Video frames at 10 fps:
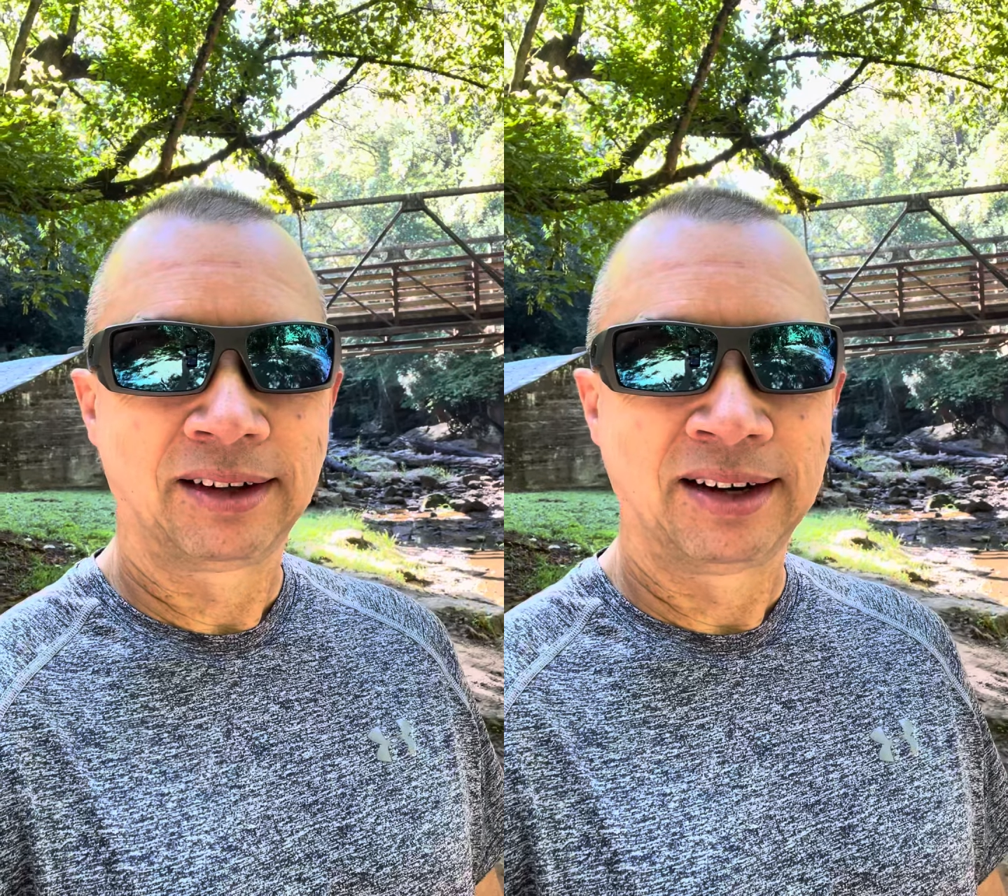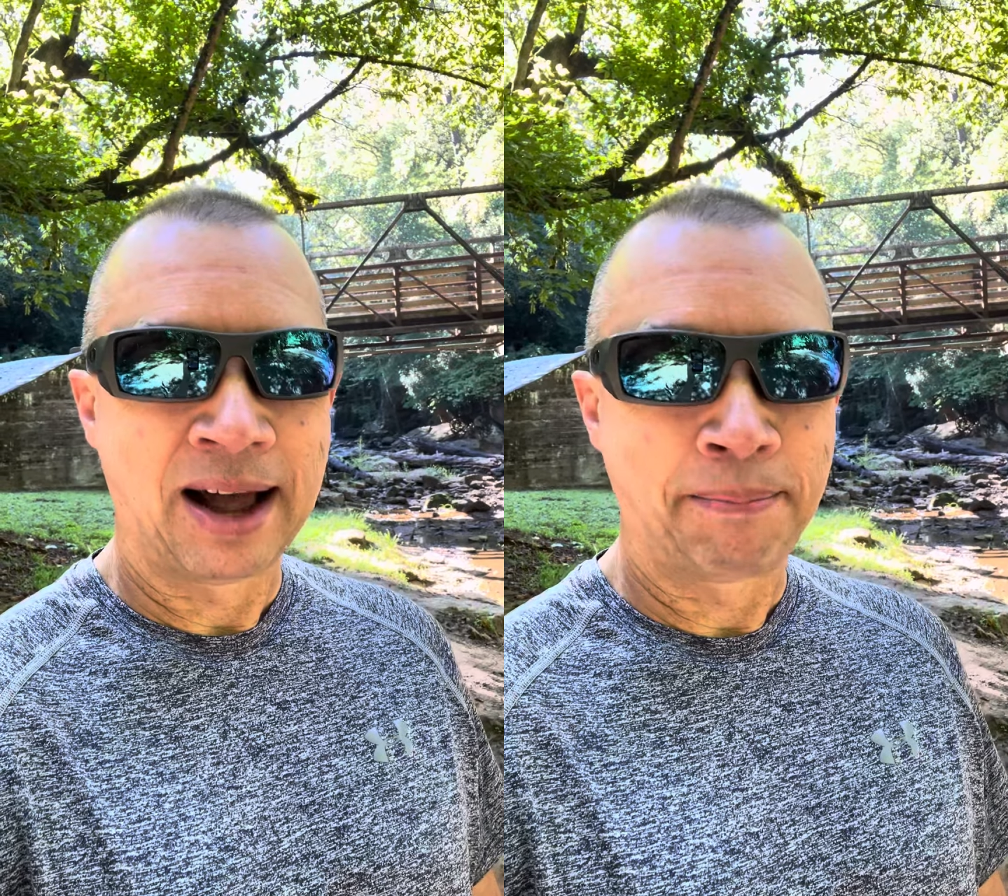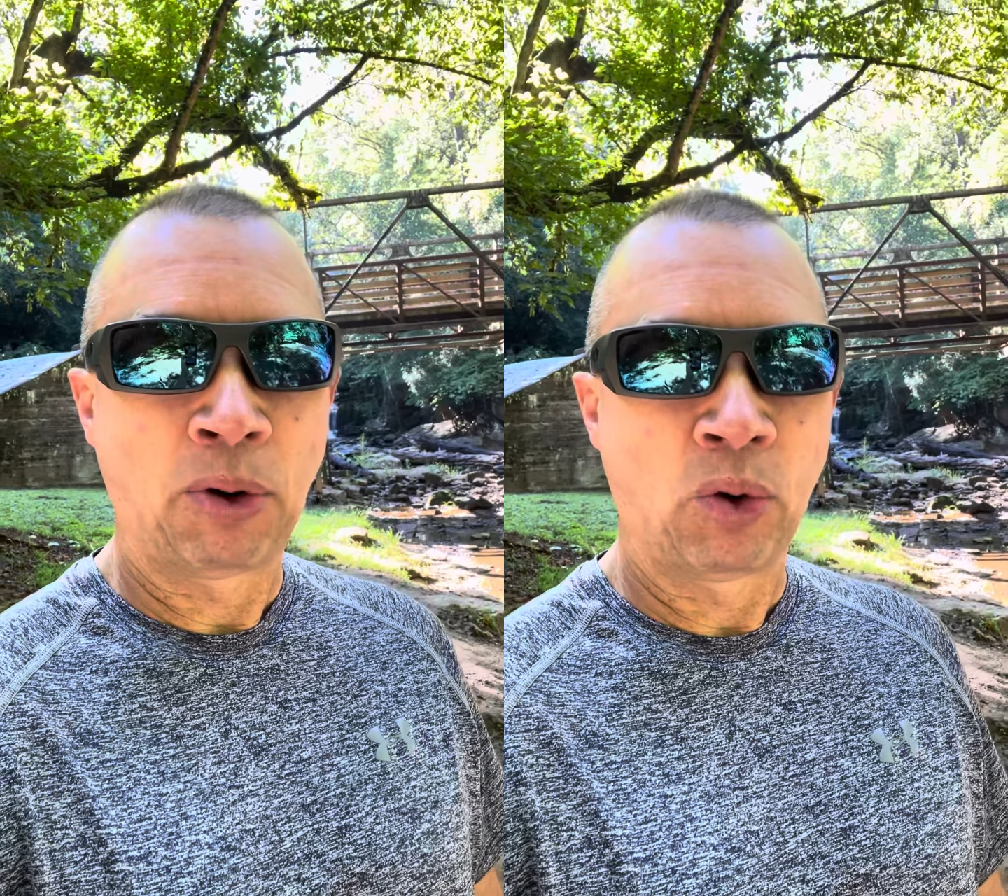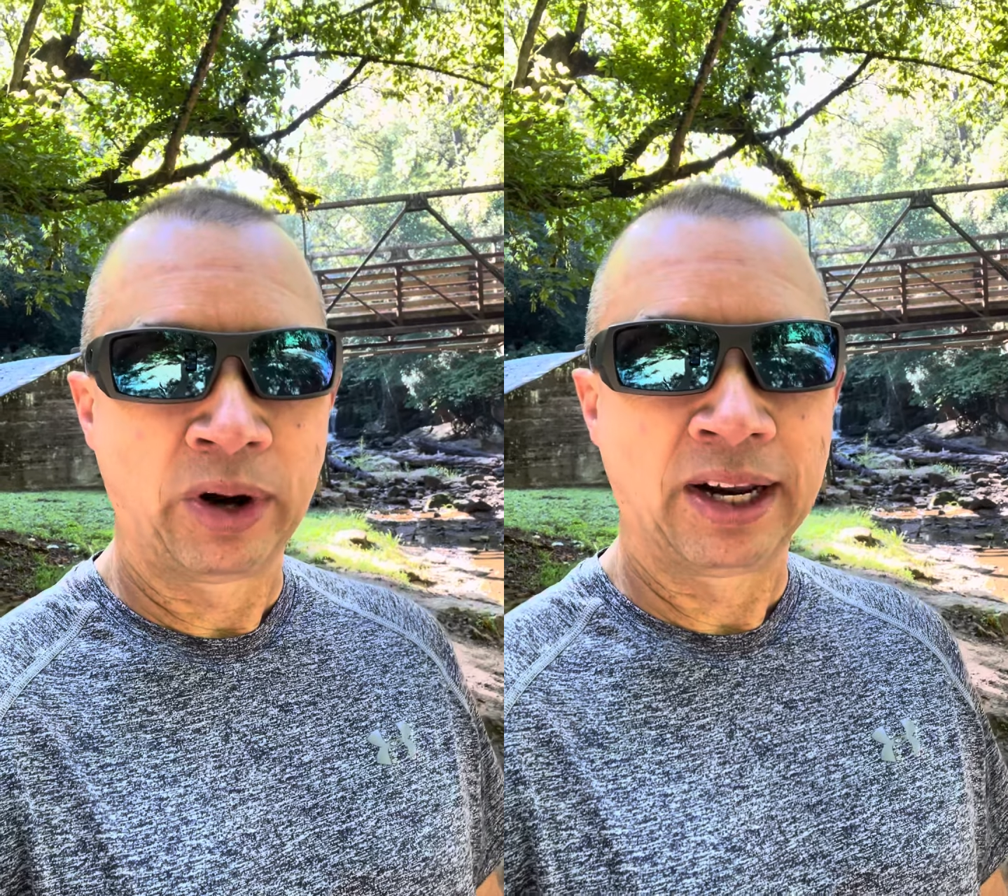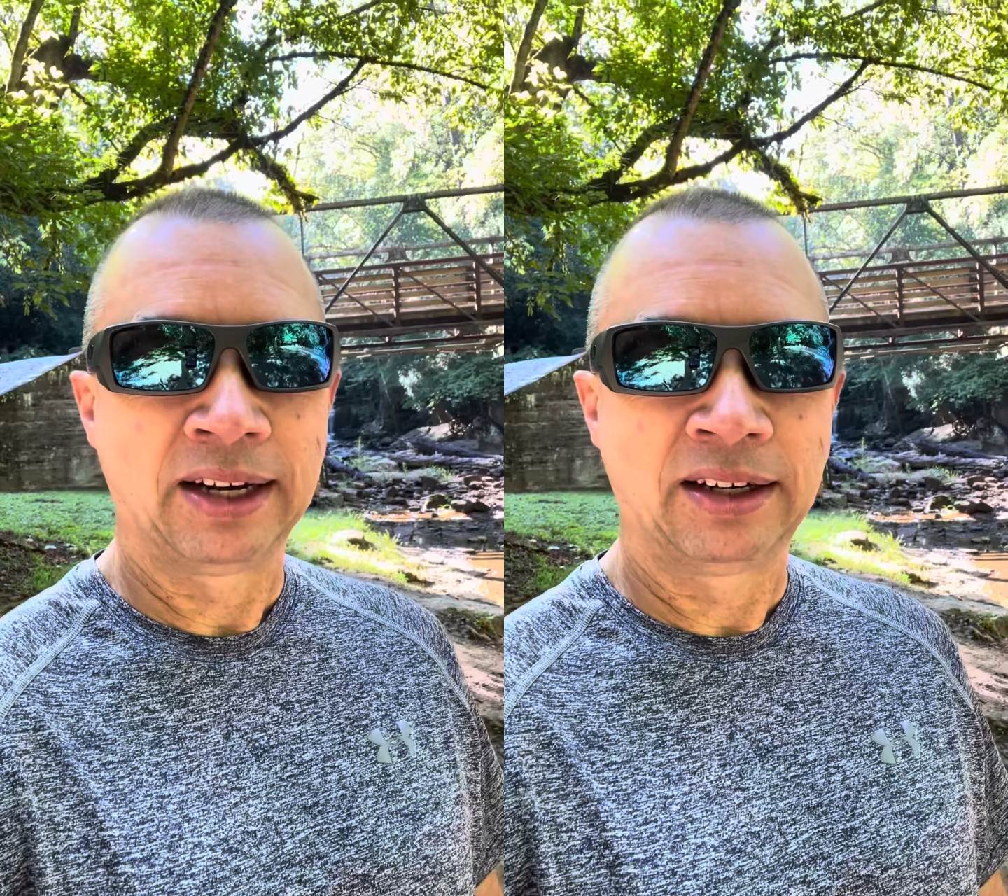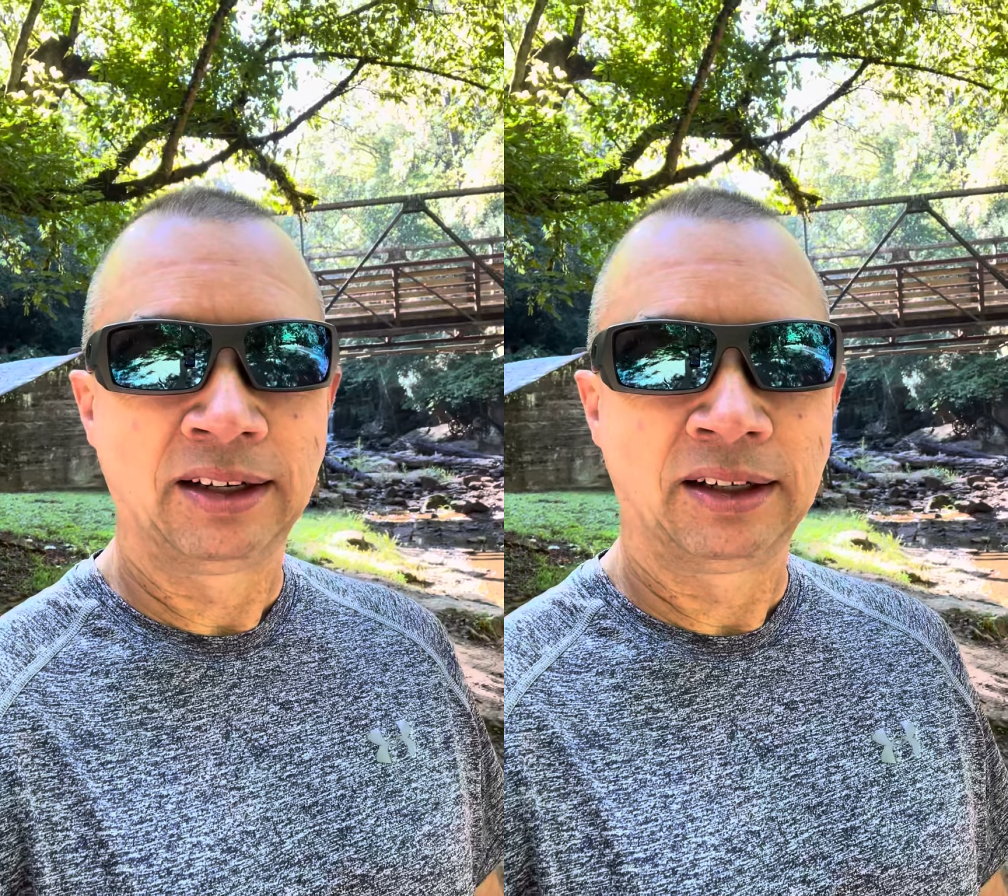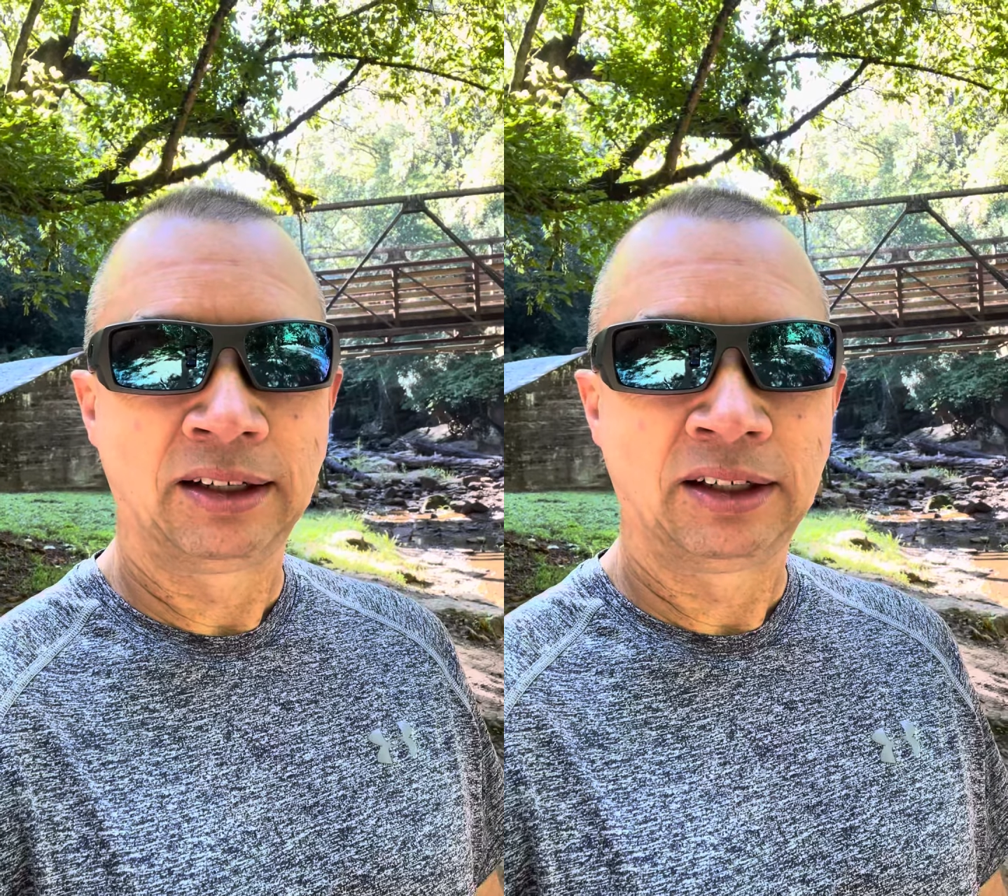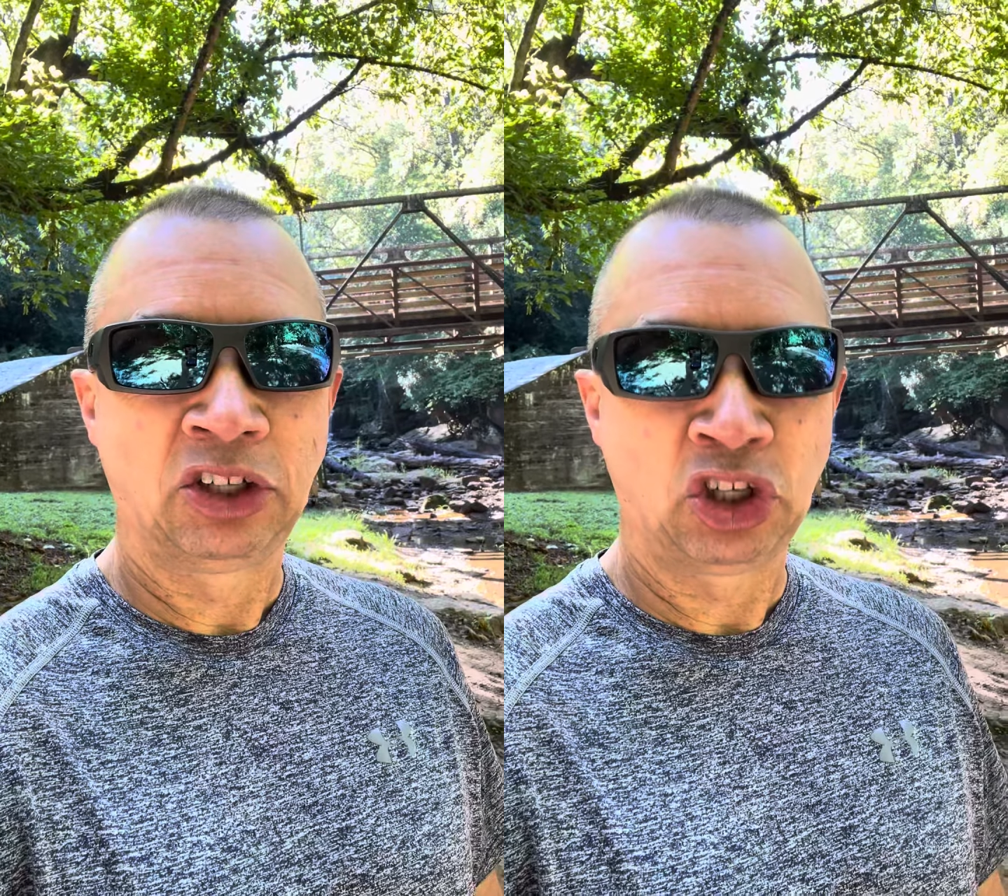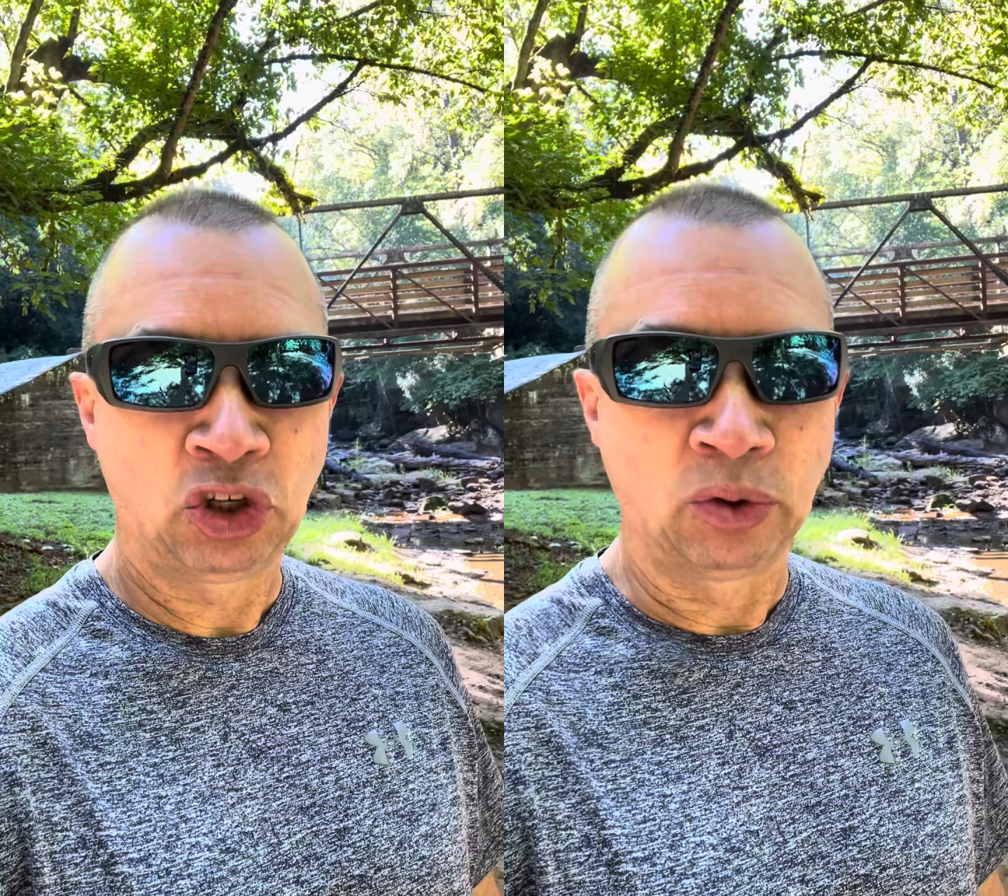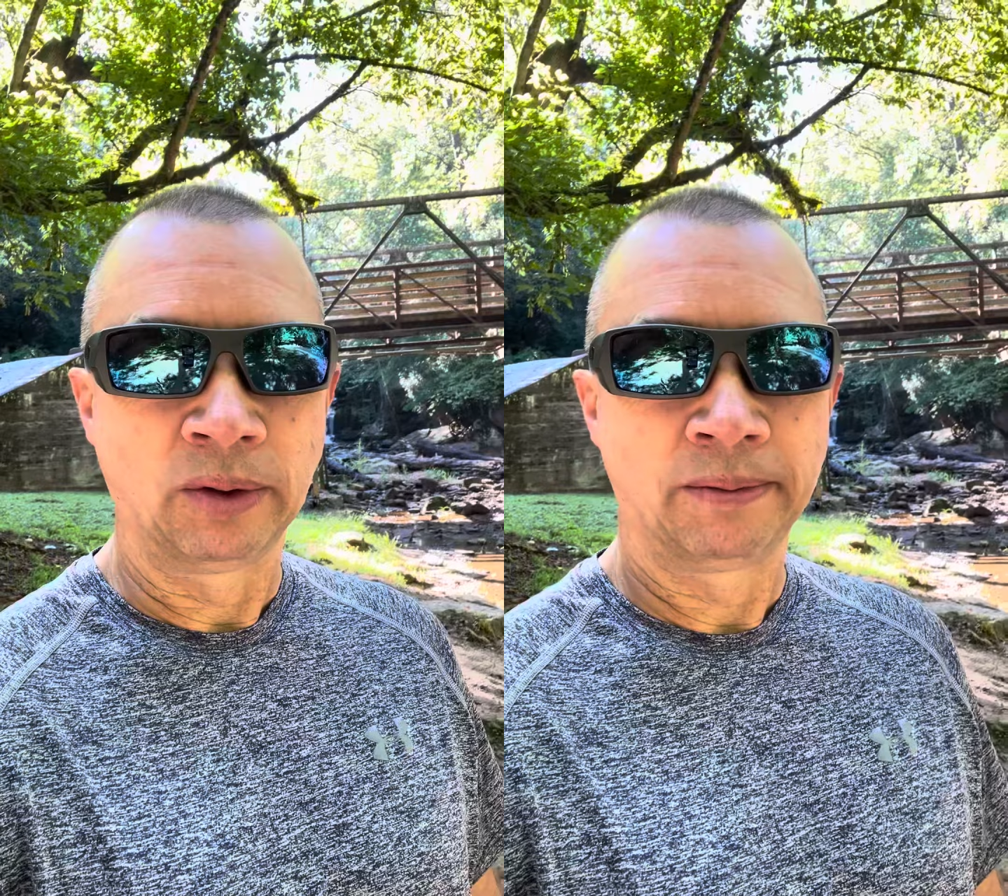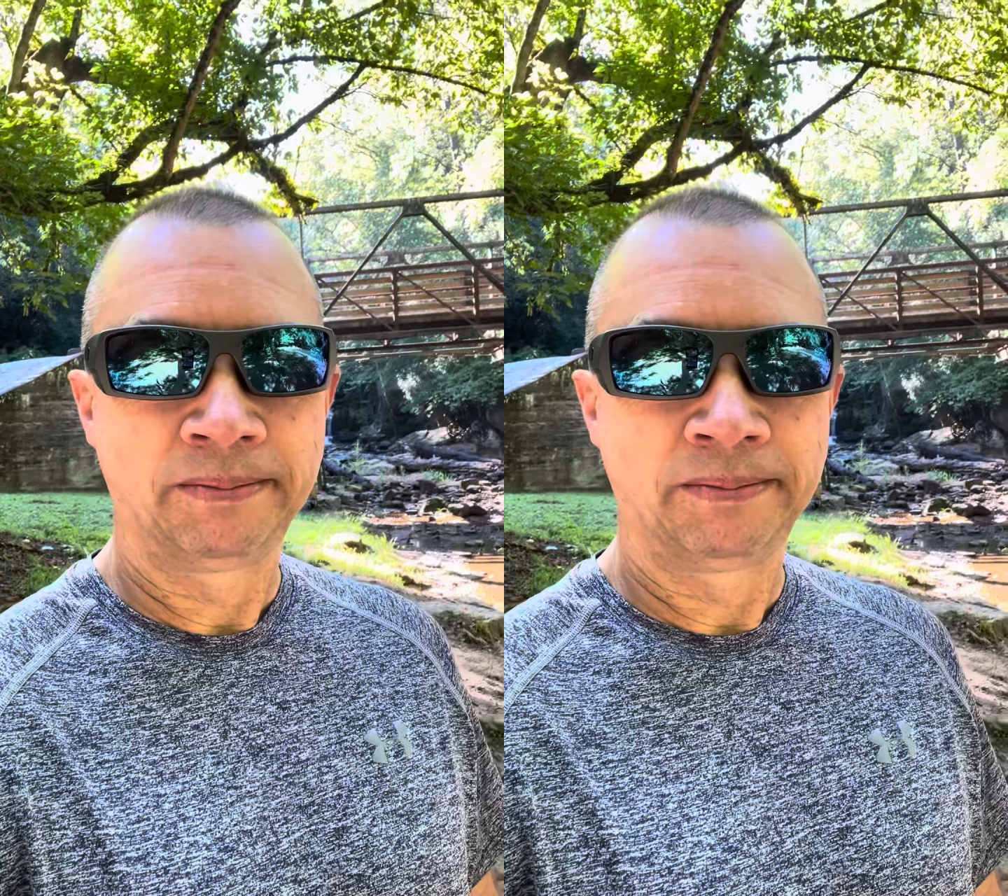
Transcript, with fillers: not pouring in to you.